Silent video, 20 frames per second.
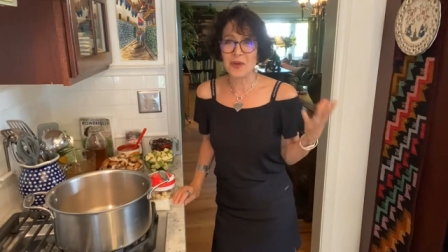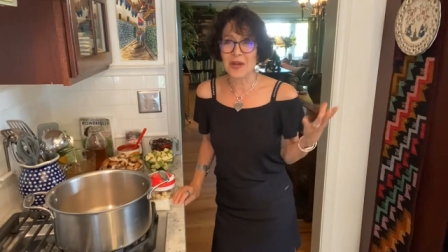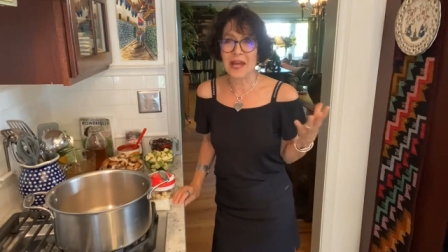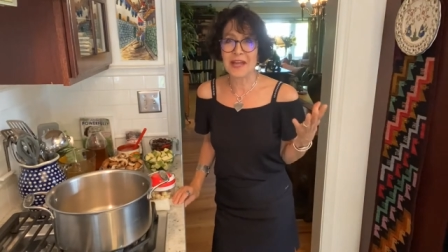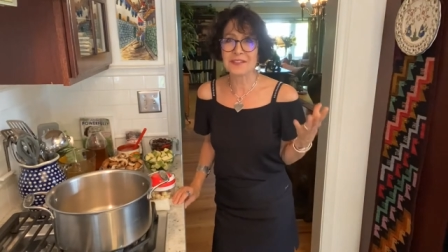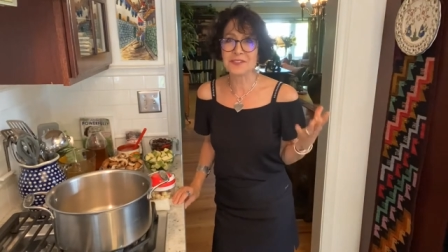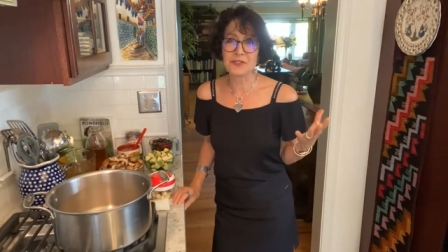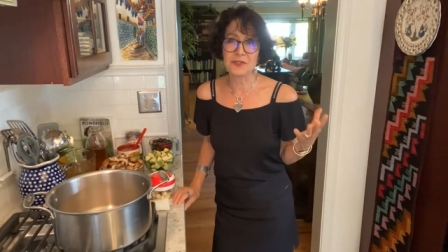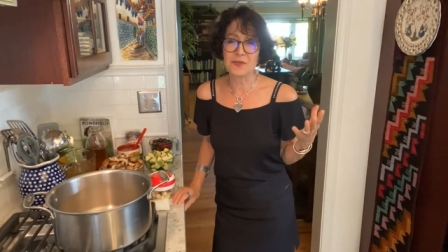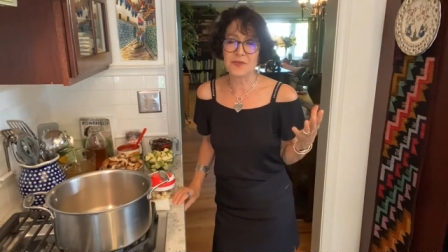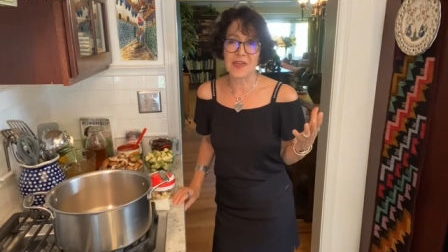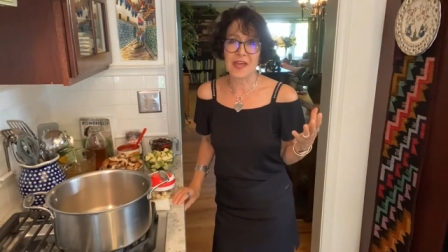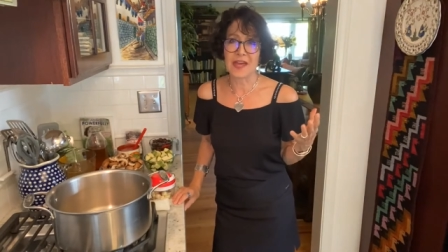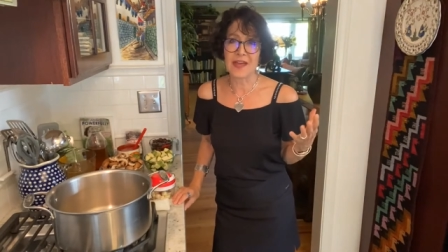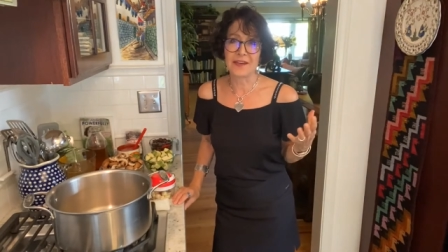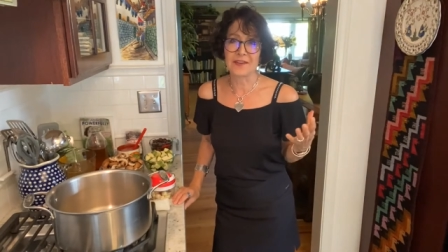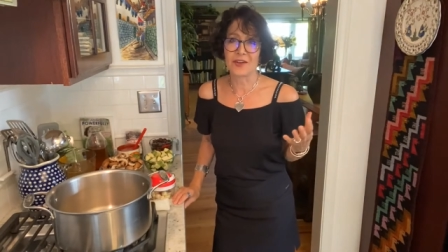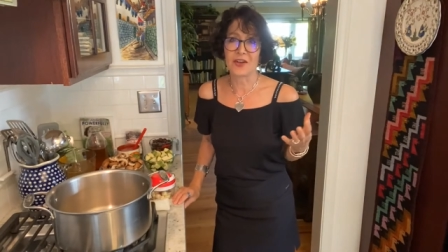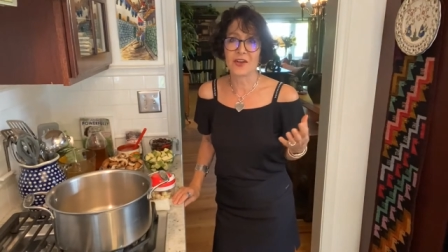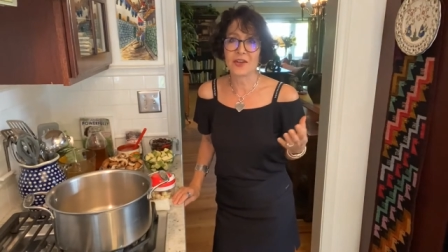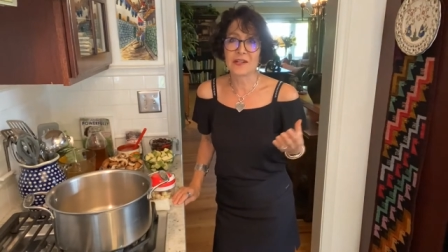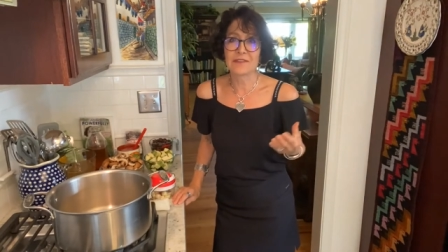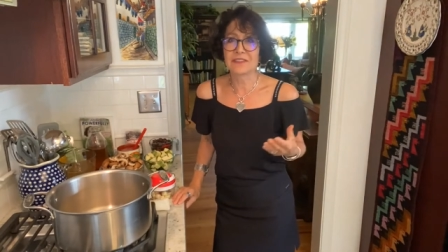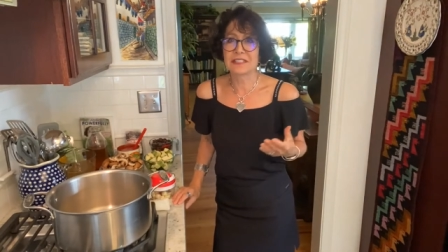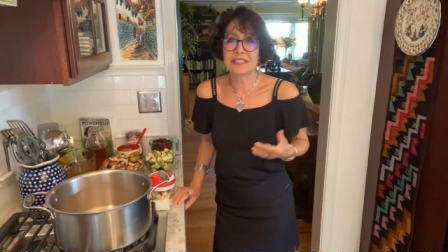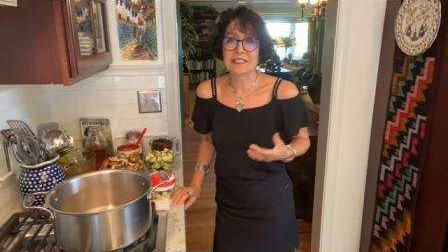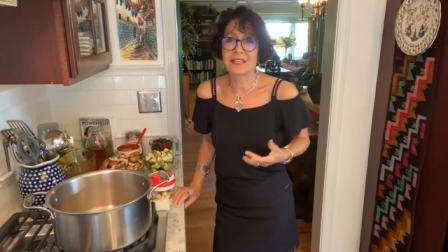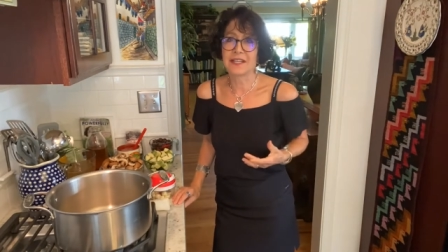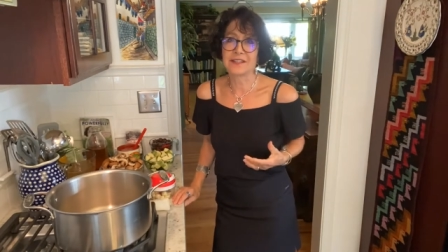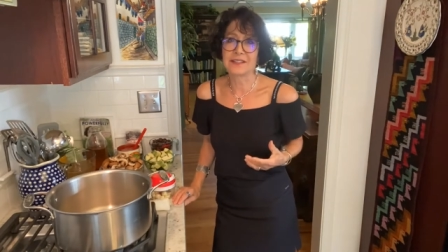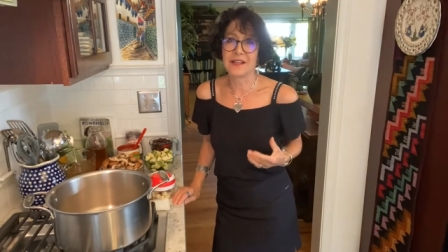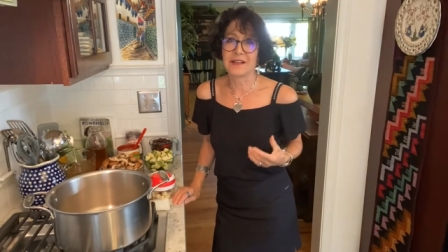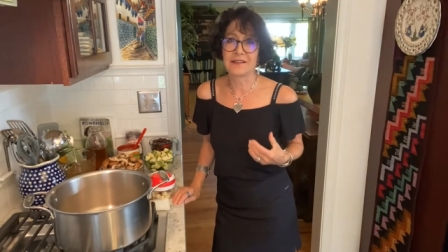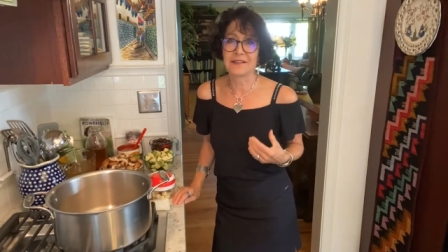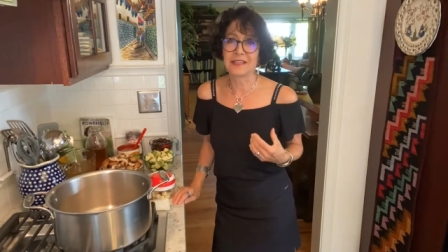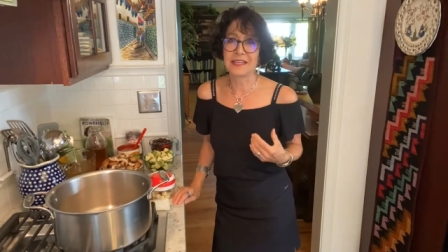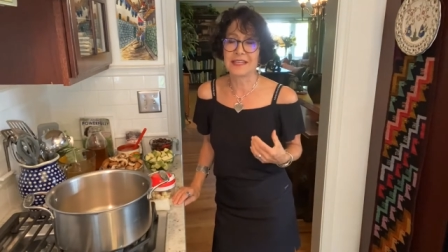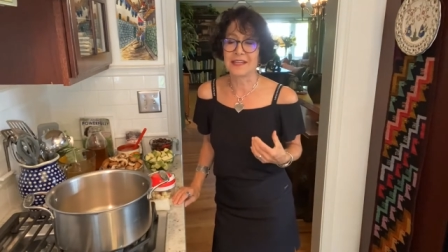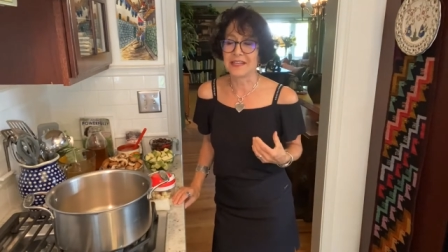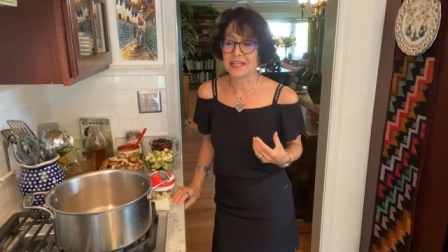I do that. All of a sudden,
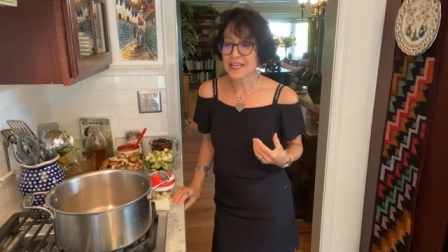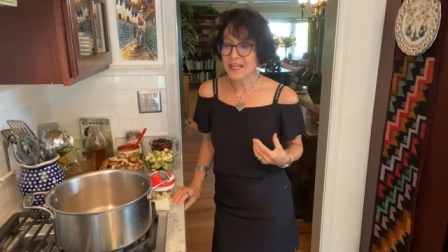I'll get